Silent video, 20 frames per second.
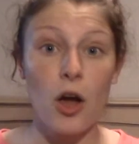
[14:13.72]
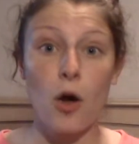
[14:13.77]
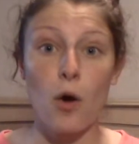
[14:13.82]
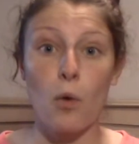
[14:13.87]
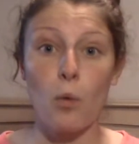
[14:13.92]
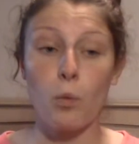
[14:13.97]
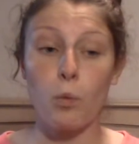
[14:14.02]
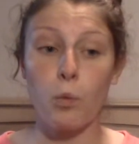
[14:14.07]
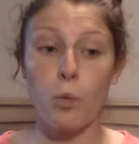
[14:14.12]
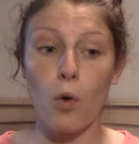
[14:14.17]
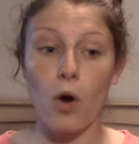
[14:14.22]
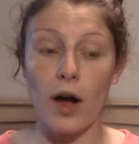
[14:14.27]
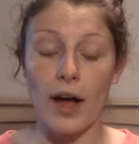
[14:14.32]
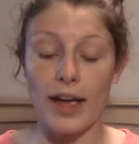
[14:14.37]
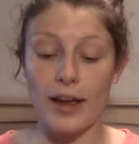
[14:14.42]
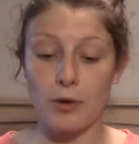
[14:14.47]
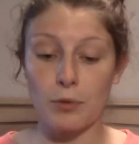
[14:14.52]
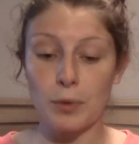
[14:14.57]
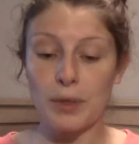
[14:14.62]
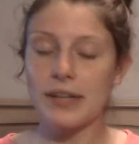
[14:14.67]

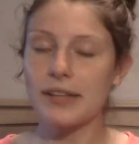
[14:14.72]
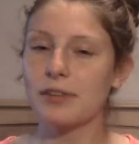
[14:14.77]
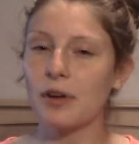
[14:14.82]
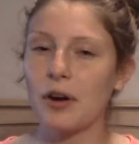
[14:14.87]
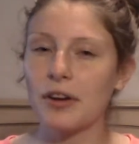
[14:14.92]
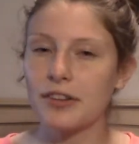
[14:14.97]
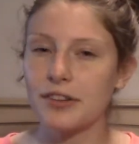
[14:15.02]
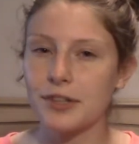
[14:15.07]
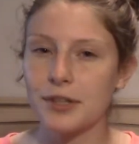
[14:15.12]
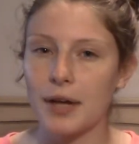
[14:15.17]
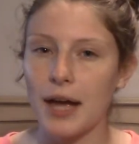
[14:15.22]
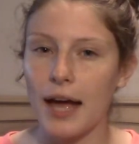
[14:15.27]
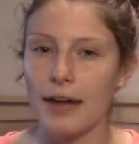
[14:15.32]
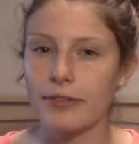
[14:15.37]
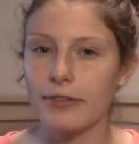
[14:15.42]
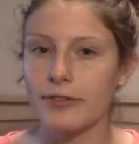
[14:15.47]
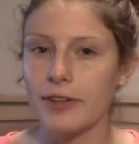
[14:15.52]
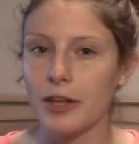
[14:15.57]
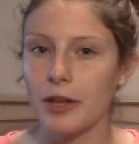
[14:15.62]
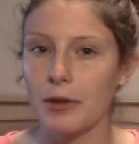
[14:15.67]
what resources you
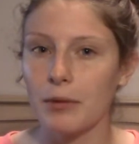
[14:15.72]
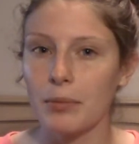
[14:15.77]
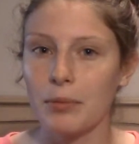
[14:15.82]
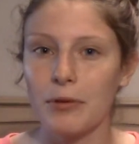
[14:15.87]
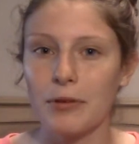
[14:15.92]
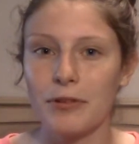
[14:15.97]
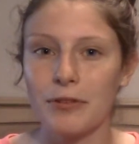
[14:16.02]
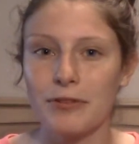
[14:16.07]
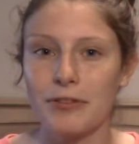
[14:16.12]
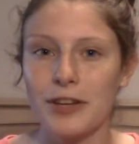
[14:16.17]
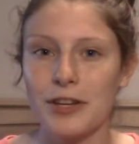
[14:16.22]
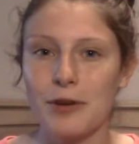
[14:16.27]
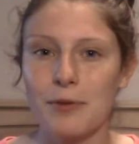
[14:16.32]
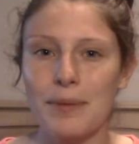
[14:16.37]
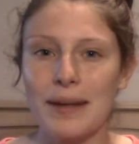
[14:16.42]
have available for you.